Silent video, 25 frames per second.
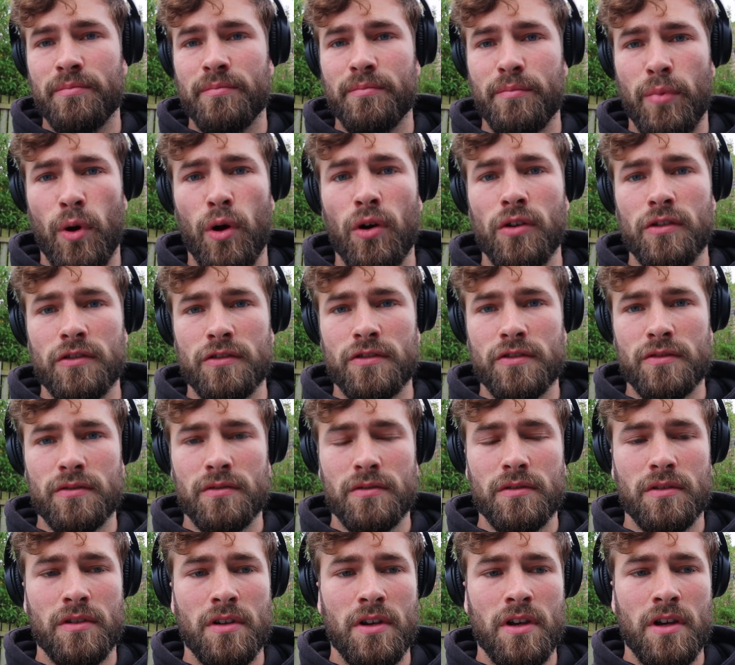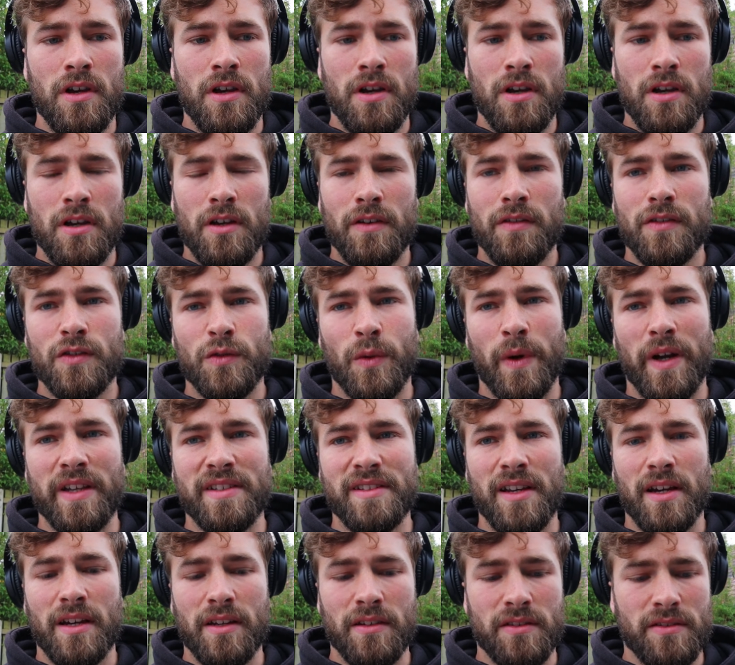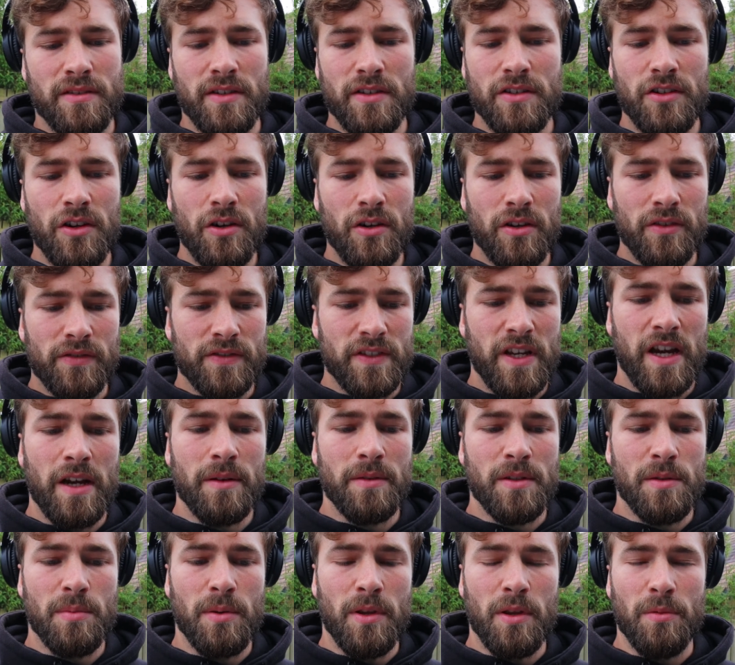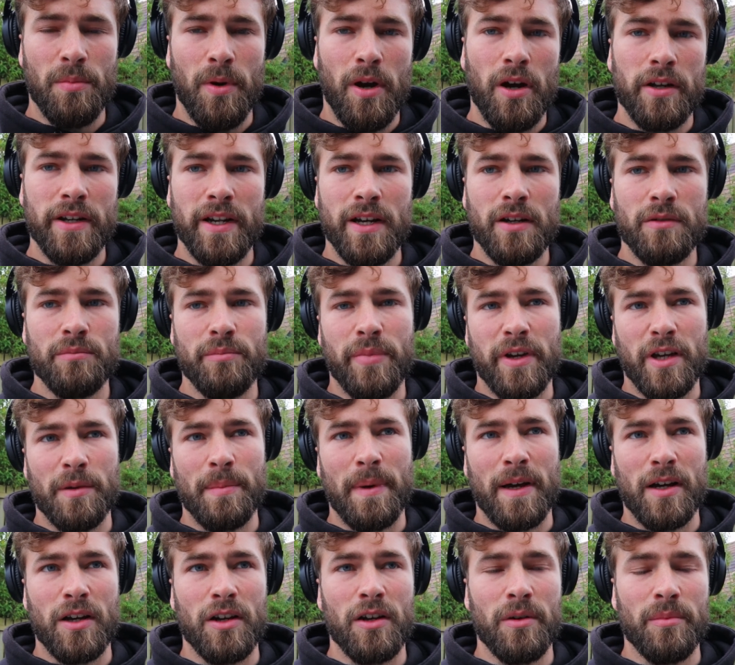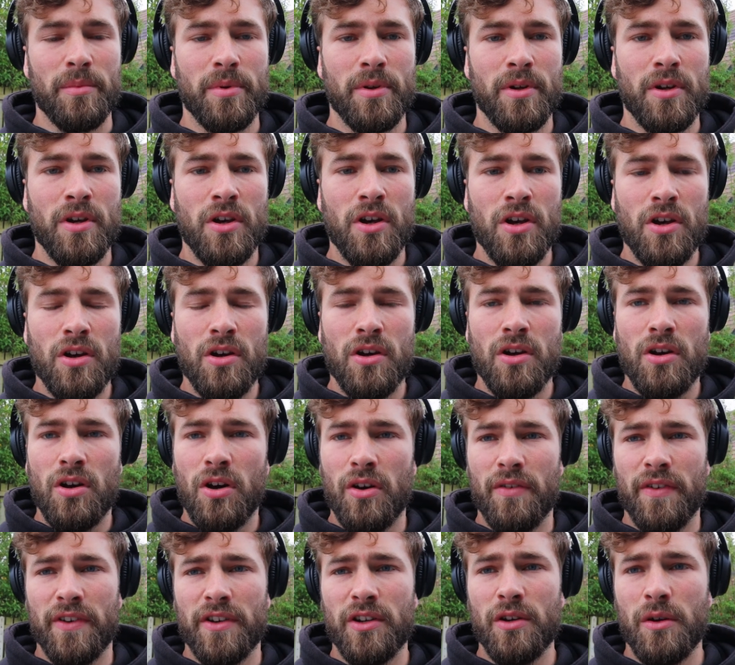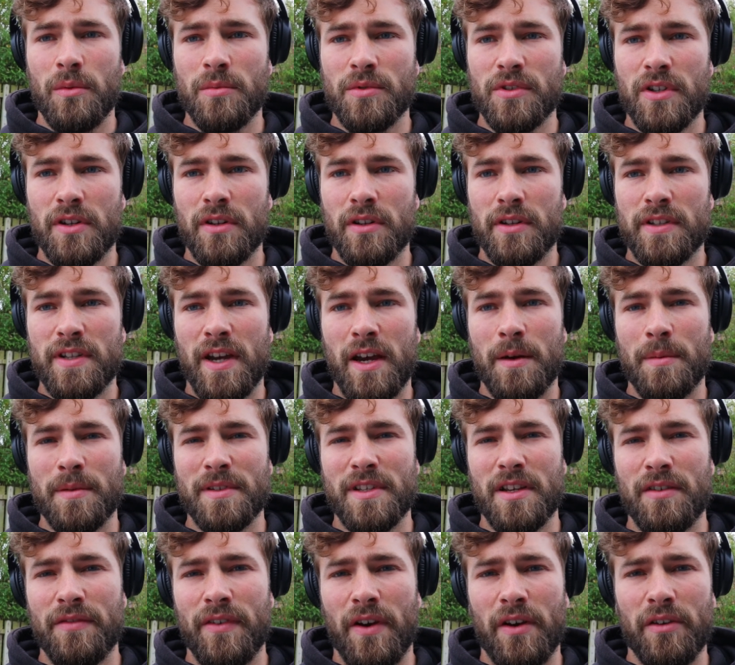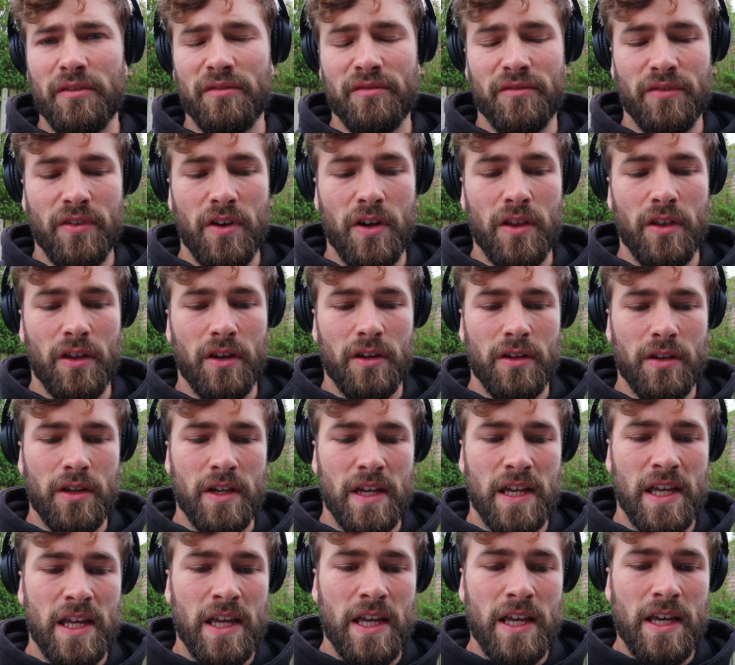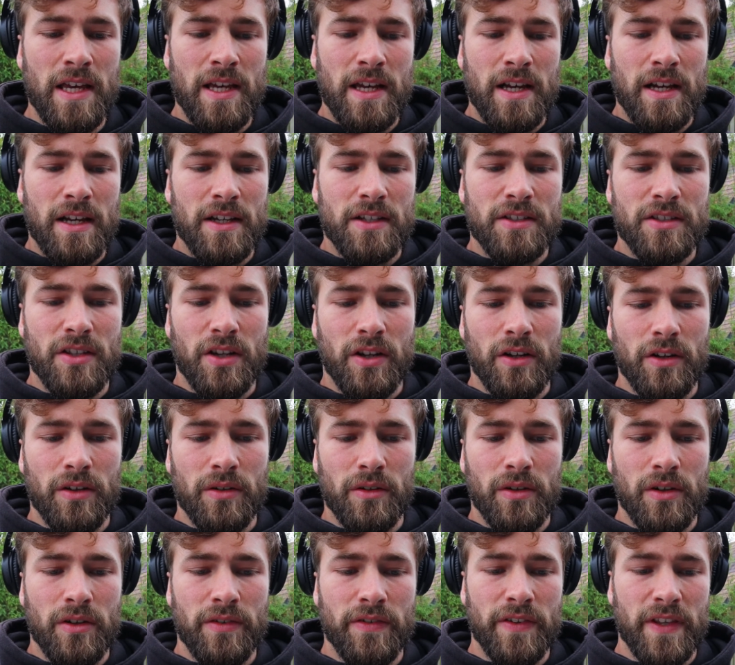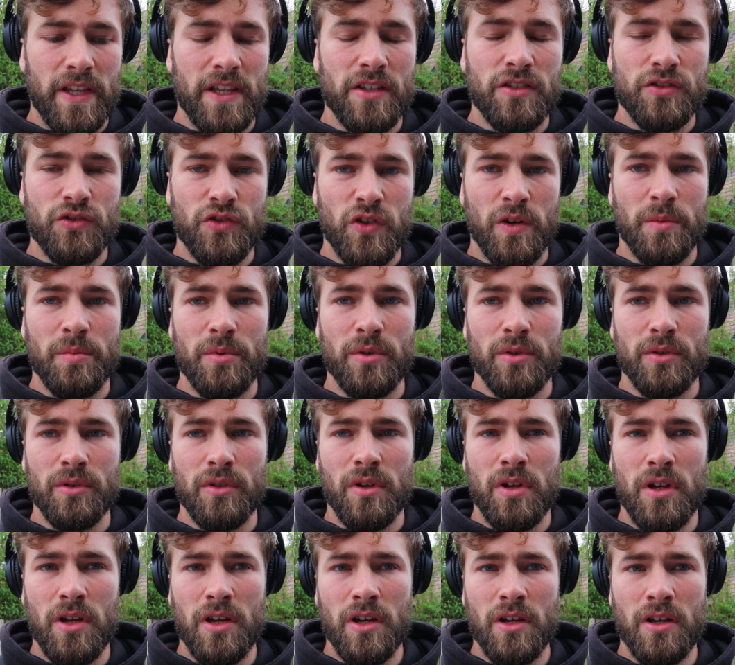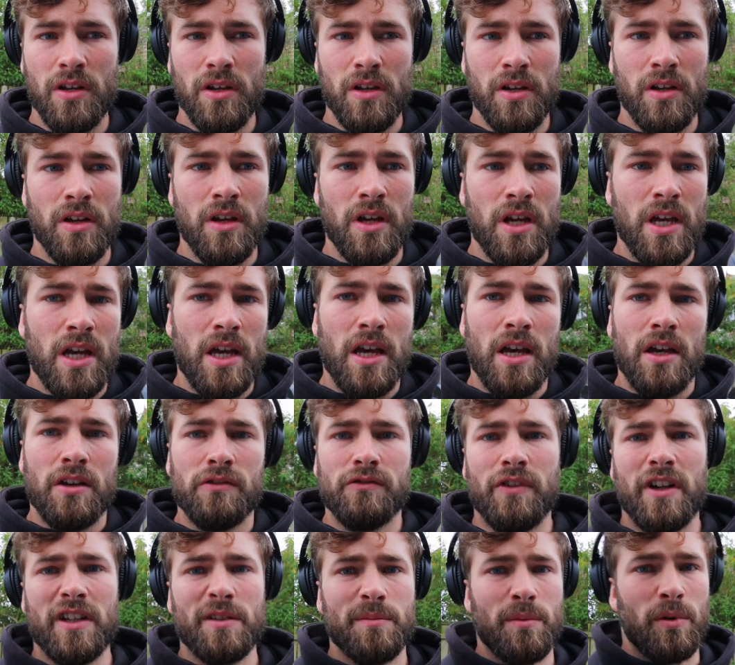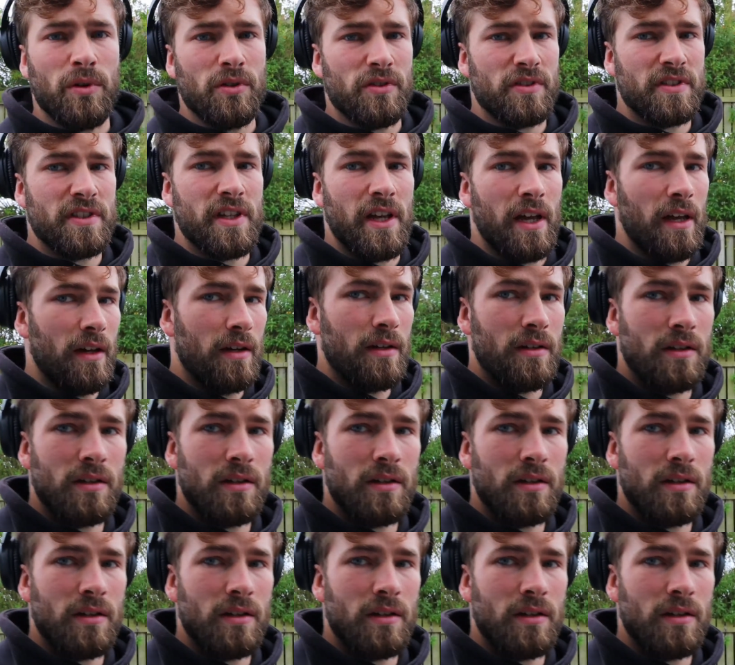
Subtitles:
pause for 20 seconds. There's not enough time to put the bar down, pick it back up, or if I do I'm just going to tire myself out even further. So for this triple rest pause set,